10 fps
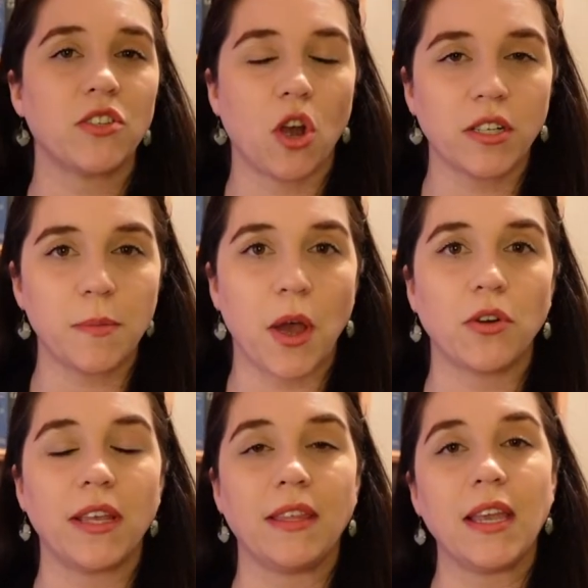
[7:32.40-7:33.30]
talked
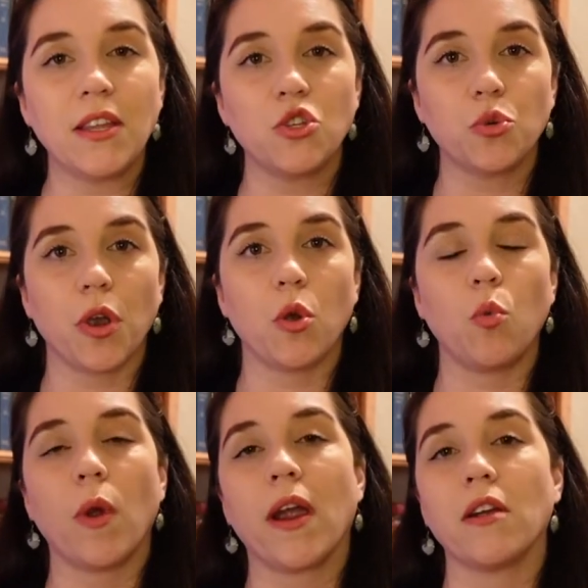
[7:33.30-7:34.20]
about in the intro,
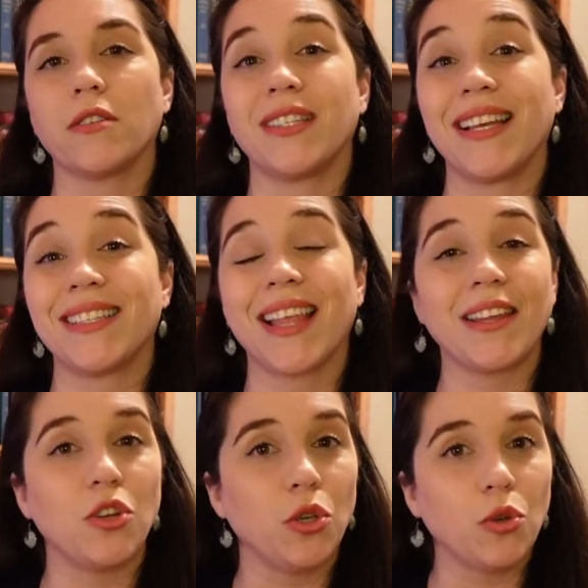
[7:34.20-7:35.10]
where states
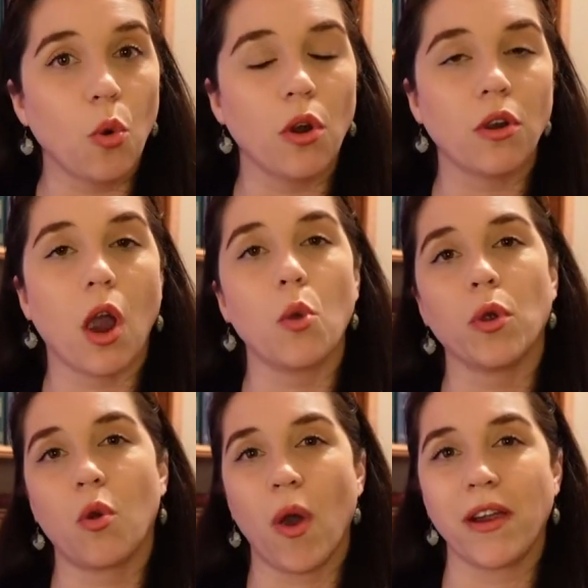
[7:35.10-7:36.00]
like New York are
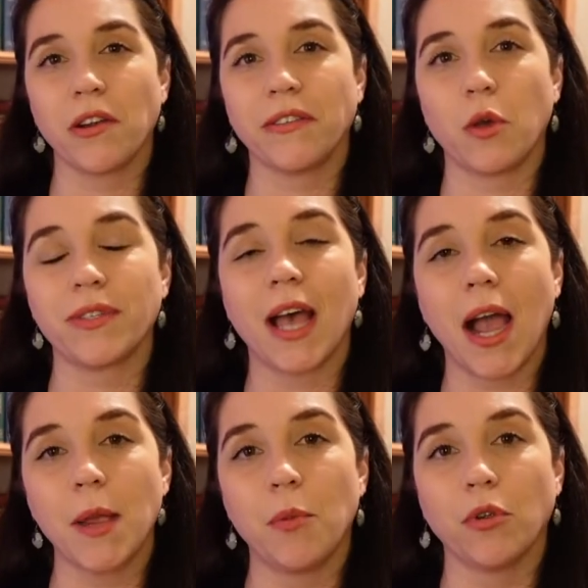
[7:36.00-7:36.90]
requiring those
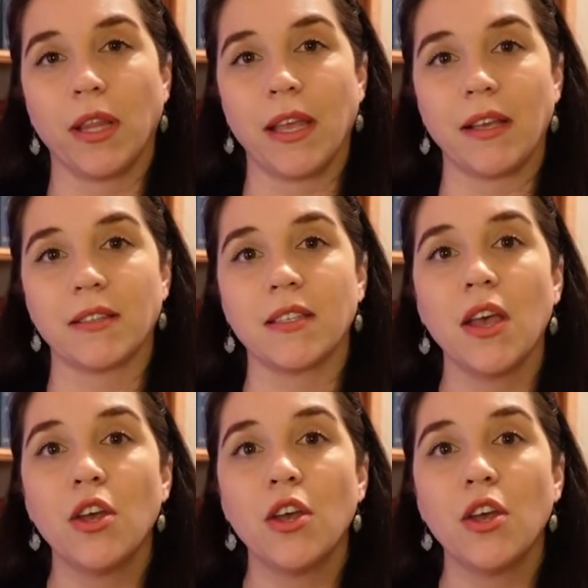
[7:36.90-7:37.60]
hyperlinks